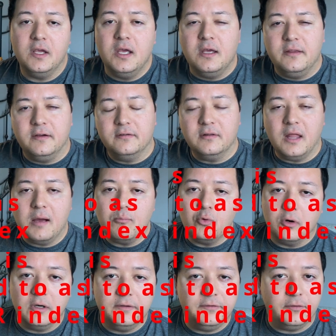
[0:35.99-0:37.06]
there's a lot more
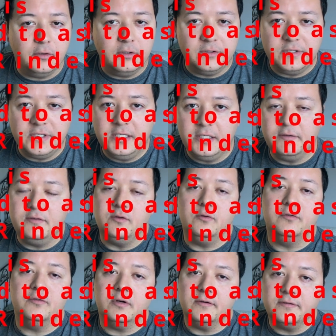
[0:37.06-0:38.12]
uncertainty, and so you
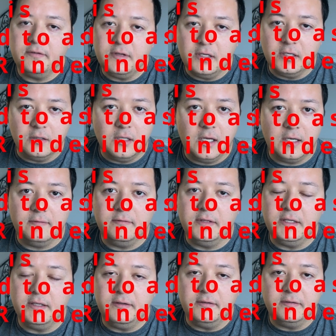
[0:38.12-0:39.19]
start seeing a lot of
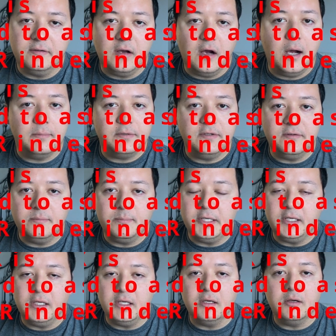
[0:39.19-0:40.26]
these options
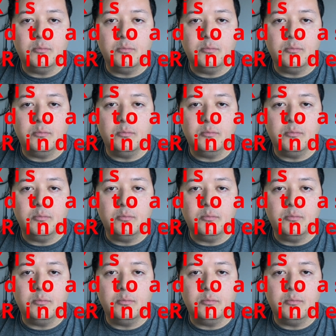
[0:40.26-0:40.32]
being